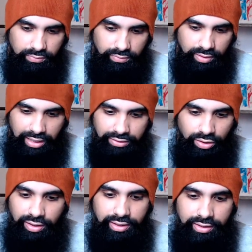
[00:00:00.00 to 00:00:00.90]
that's
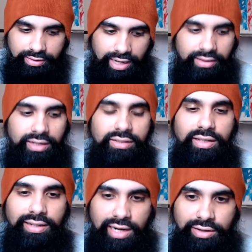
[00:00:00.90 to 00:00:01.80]
all it is. I think it's
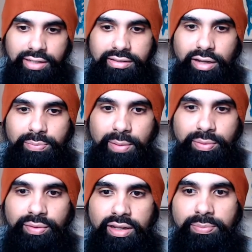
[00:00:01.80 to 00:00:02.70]
hilarious how people
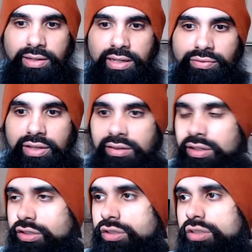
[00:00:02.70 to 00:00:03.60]
really believe that
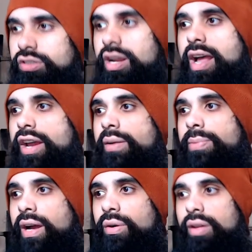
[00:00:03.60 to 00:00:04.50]
there's such higher
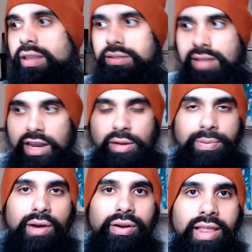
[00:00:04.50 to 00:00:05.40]
power, this higher
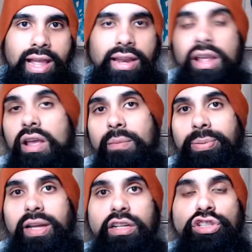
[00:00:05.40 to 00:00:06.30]
power, that.
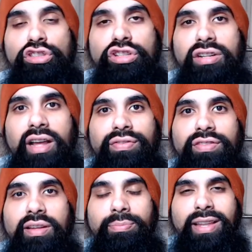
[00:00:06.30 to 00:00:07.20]
But you turn off
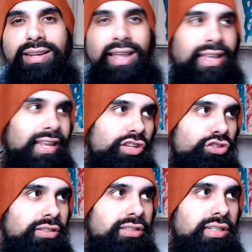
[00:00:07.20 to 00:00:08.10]
something like
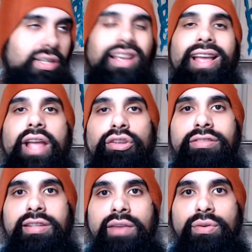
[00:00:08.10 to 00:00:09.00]
electricity, and you
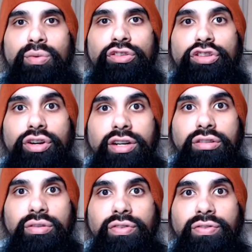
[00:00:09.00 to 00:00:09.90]
see everyone turn
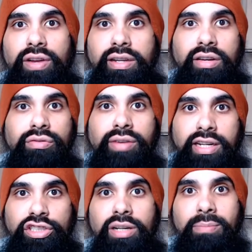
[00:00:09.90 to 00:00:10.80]
into fucking
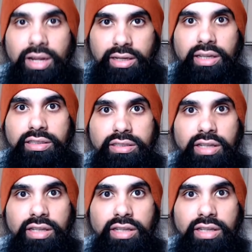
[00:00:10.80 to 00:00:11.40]
raging monkeys.